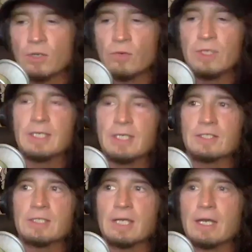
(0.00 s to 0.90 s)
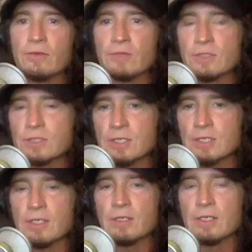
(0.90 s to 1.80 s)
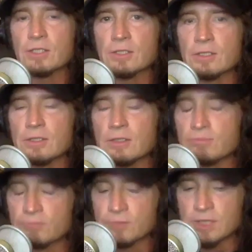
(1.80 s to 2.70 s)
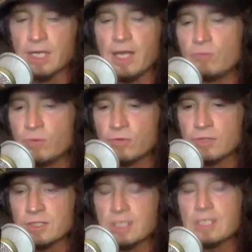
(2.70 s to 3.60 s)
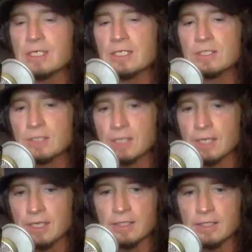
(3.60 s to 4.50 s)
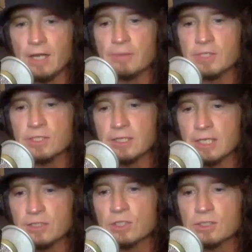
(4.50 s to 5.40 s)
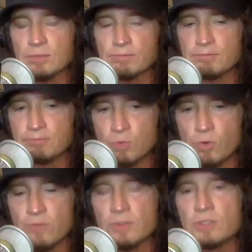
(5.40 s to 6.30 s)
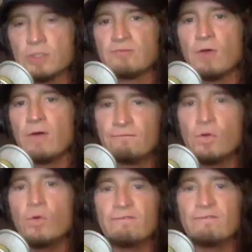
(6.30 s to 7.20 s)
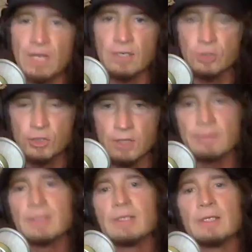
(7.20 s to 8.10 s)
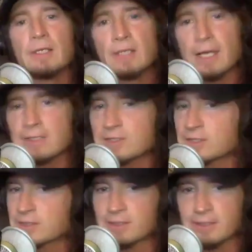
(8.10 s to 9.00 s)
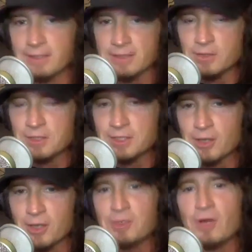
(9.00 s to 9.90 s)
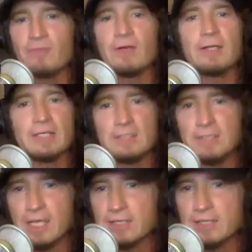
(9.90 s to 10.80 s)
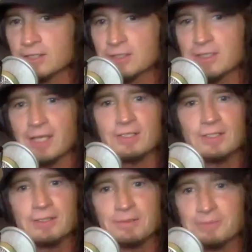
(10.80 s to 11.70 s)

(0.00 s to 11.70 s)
he gets now this time with his kids, and obviously that's just more than just fun, food, and fellowship. That's, as he was talking to me offline, that's dentists, that's